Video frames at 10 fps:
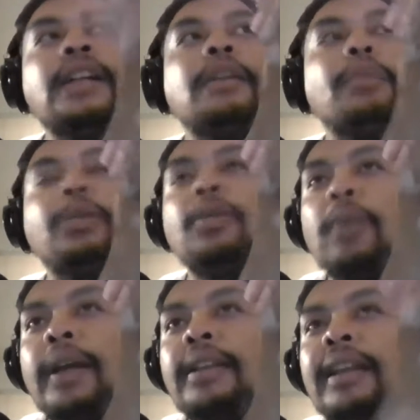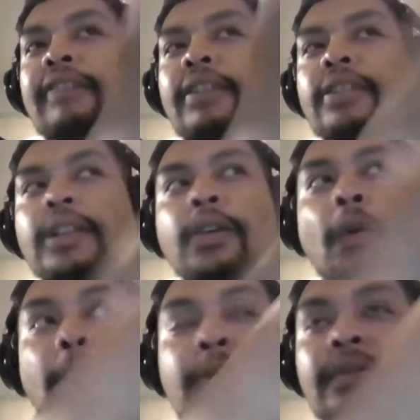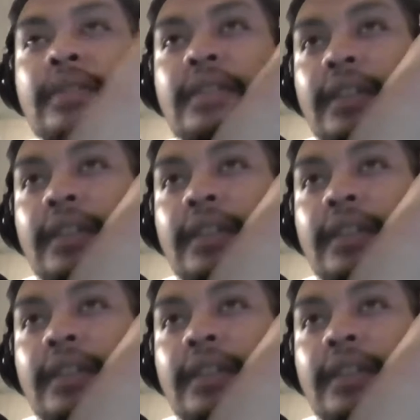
but the way they eventually opened